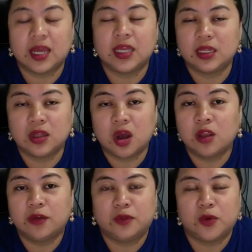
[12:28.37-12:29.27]
I did all
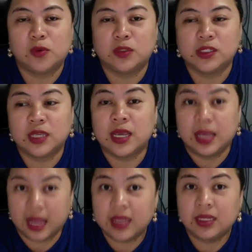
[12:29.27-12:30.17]
of those,
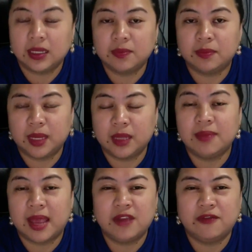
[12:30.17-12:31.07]
and it
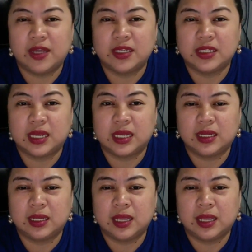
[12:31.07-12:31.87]
manifested.